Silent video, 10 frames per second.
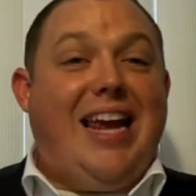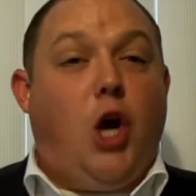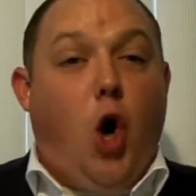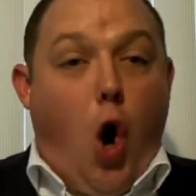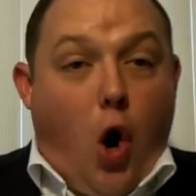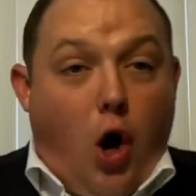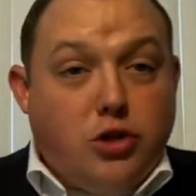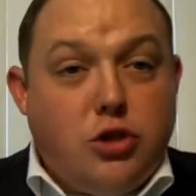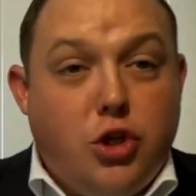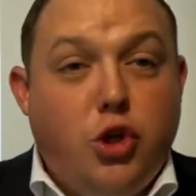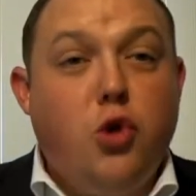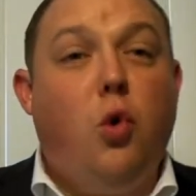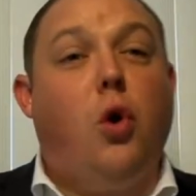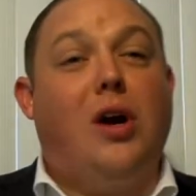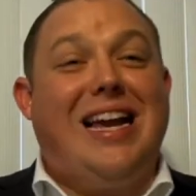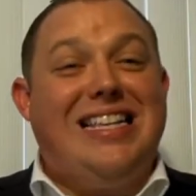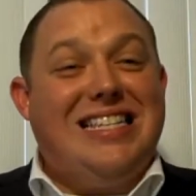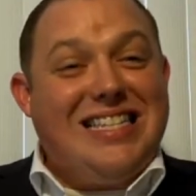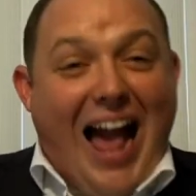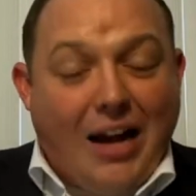a cost to you or a
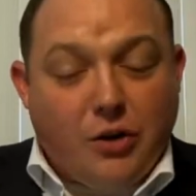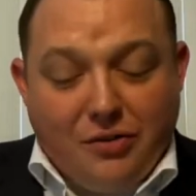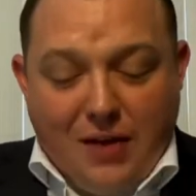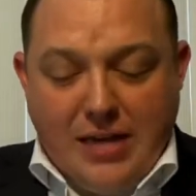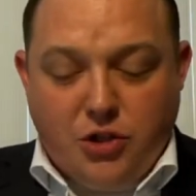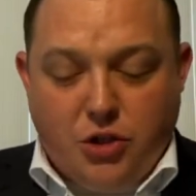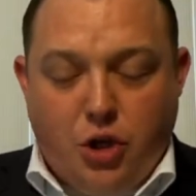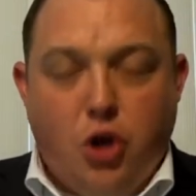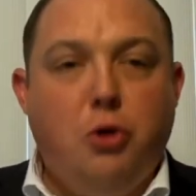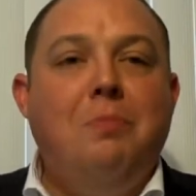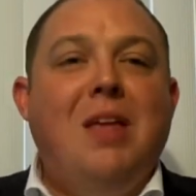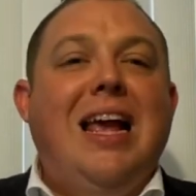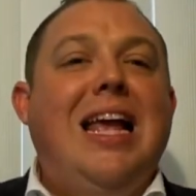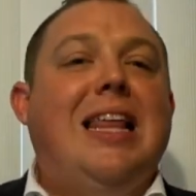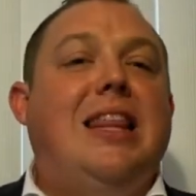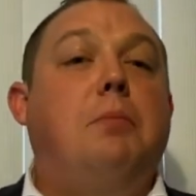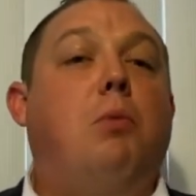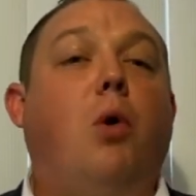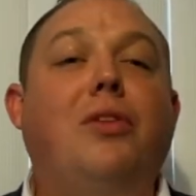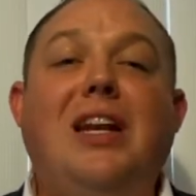sacrifice to you, then
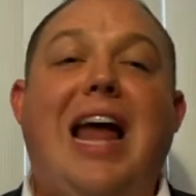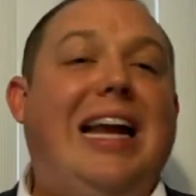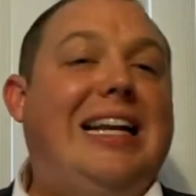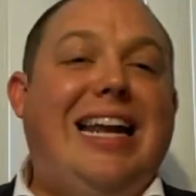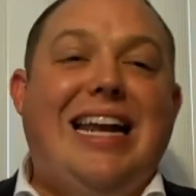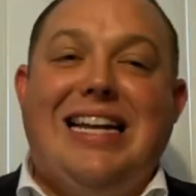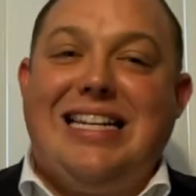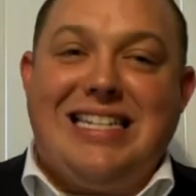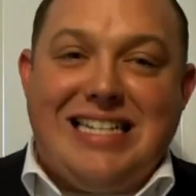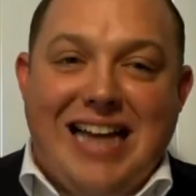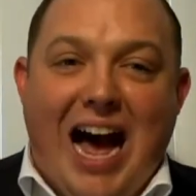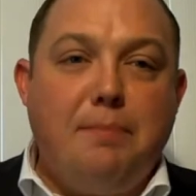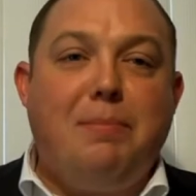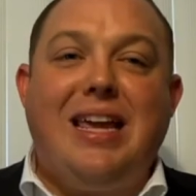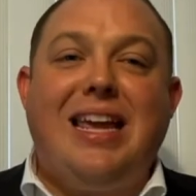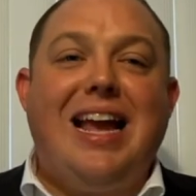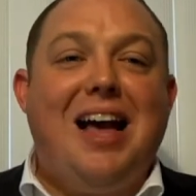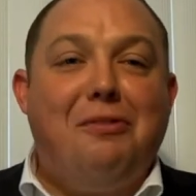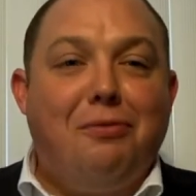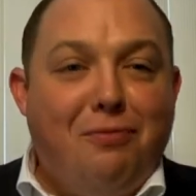more than likely it is not being
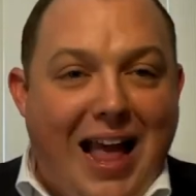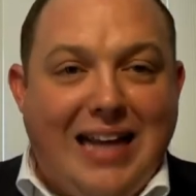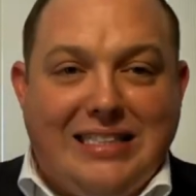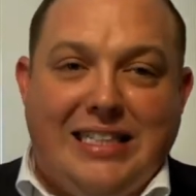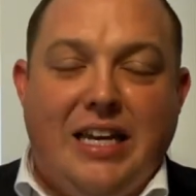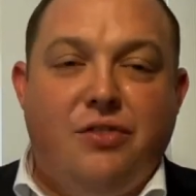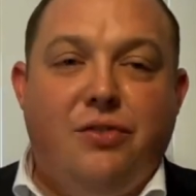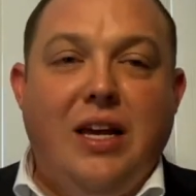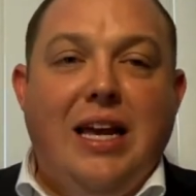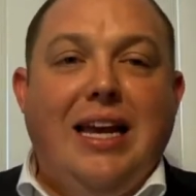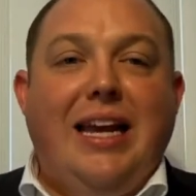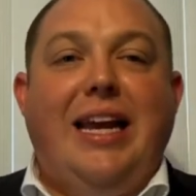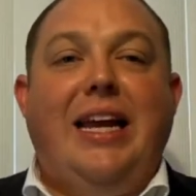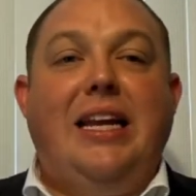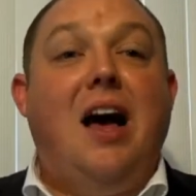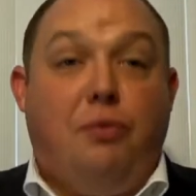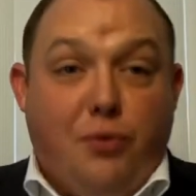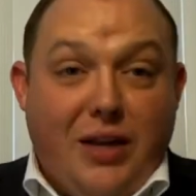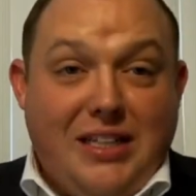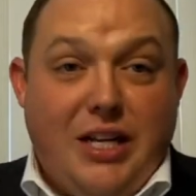effective in
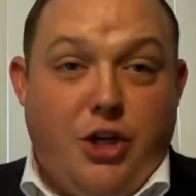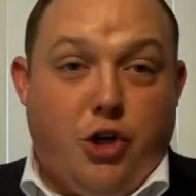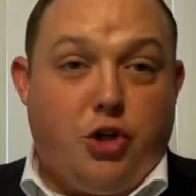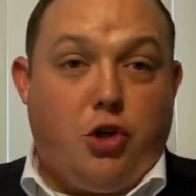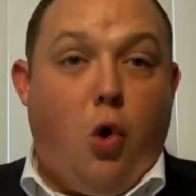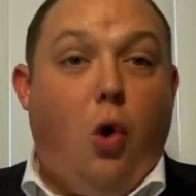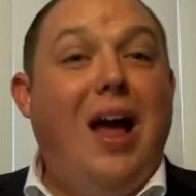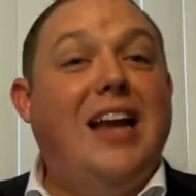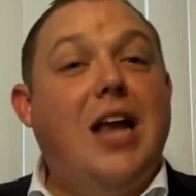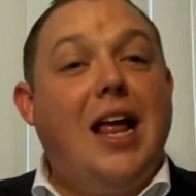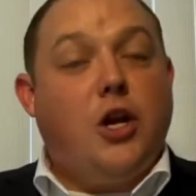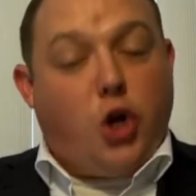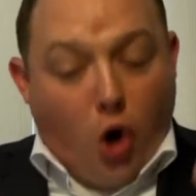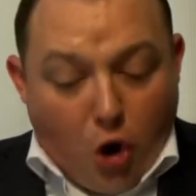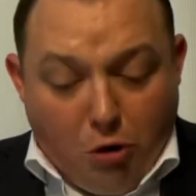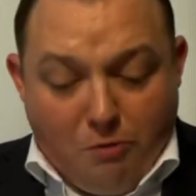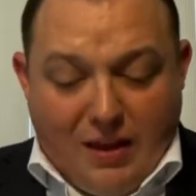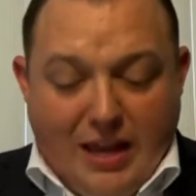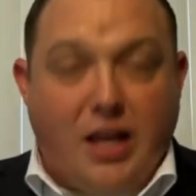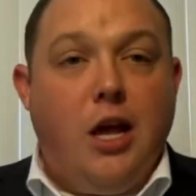afflicting your soul and
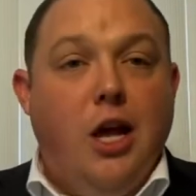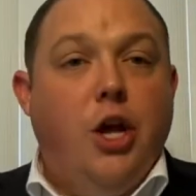curving